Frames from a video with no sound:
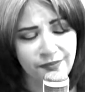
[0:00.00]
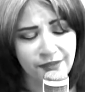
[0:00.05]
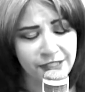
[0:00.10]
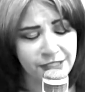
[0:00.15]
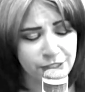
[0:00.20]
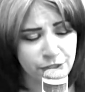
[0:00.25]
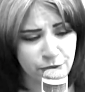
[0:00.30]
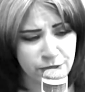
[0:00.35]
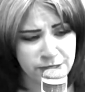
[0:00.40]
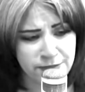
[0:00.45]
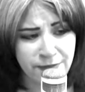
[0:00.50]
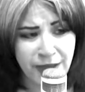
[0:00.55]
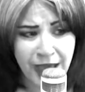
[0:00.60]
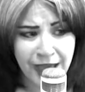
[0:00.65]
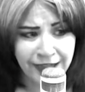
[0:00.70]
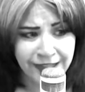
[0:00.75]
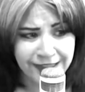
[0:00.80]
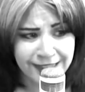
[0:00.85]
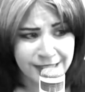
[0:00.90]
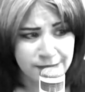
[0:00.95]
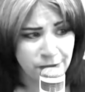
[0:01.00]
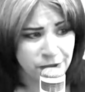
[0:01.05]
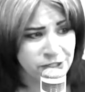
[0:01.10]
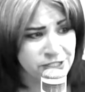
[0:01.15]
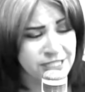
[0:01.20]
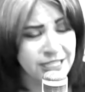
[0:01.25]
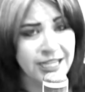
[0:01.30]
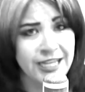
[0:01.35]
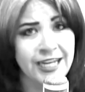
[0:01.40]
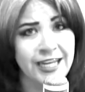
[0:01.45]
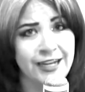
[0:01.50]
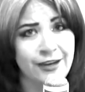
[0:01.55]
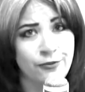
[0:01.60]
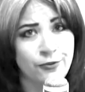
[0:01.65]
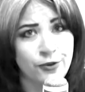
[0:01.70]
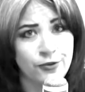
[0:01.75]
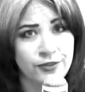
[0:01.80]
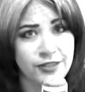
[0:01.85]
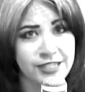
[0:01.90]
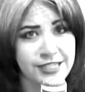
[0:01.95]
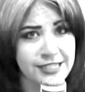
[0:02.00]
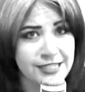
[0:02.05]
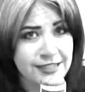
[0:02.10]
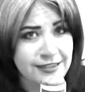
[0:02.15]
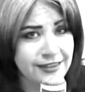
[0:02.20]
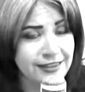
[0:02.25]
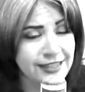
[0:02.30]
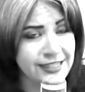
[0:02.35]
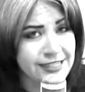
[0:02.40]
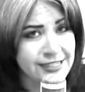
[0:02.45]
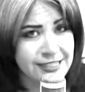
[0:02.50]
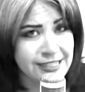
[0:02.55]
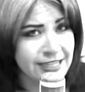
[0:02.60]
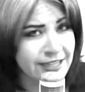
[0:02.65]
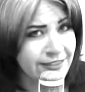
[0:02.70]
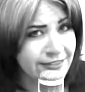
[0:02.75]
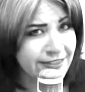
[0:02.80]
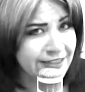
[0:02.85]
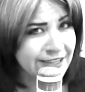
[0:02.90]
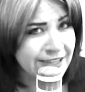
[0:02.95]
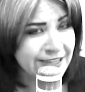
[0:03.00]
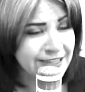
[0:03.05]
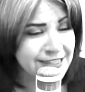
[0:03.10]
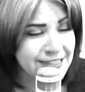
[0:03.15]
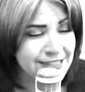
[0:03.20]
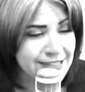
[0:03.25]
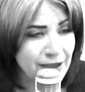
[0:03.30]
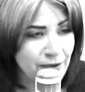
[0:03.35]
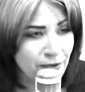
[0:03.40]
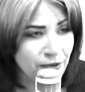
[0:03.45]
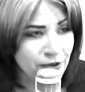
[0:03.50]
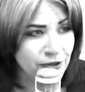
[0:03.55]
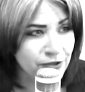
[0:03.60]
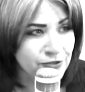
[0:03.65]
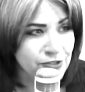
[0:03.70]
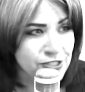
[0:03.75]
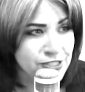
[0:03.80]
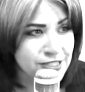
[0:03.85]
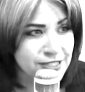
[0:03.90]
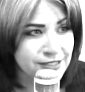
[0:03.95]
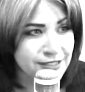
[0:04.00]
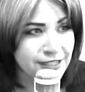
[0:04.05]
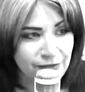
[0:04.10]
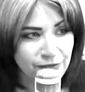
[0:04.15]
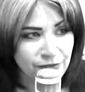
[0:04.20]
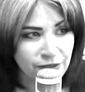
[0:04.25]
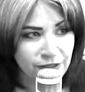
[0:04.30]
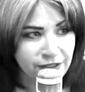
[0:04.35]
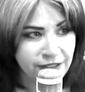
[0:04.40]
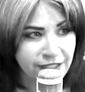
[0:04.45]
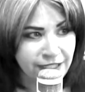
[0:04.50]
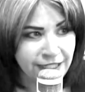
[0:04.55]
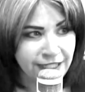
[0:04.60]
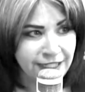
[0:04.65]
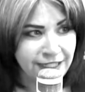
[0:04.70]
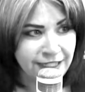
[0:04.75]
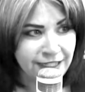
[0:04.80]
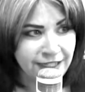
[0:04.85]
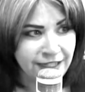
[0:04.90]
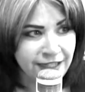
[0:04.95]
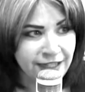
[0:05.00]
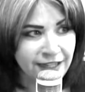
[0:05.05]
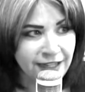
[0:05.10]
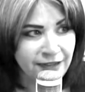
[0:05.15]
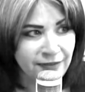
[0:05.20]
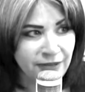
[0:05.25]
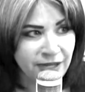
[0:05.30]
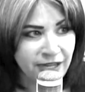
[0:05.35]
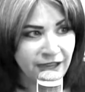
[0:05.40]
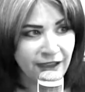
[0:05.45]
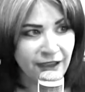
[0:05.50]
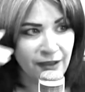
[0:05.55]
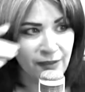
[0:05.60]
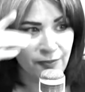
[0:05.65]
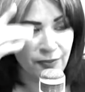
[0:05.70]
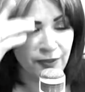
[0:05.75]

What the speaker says: So I was mad at this person, and I wrote these 10 things that were just really eating me up,